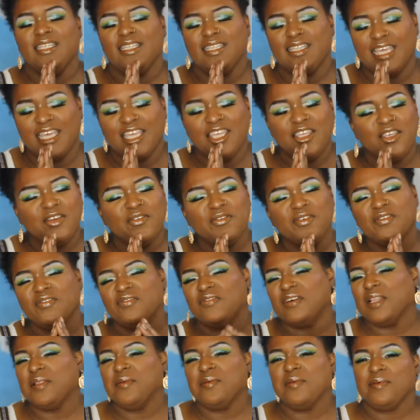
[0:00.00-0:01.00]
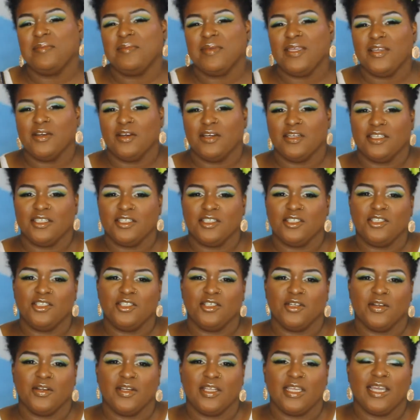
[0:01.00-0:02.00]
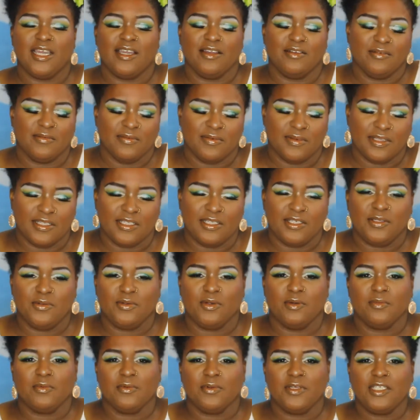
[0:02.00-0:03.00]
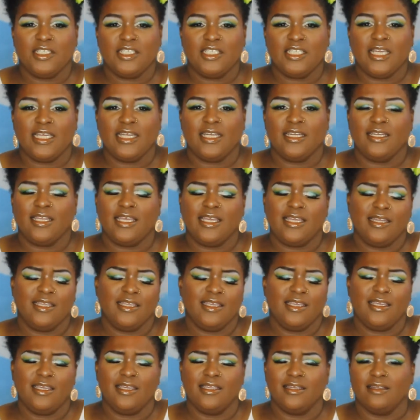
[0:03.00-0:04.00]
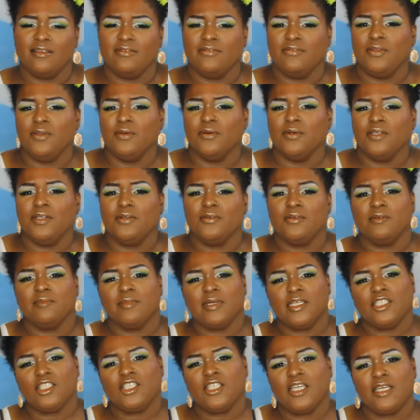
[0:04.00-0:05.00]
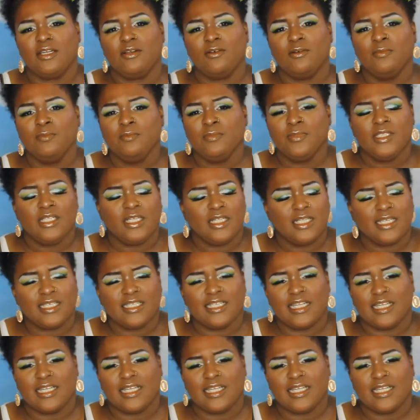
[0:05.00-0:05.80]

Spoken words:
Thank you for following me on this journey. I really do appreciate it. And again, if you are new to my channel, click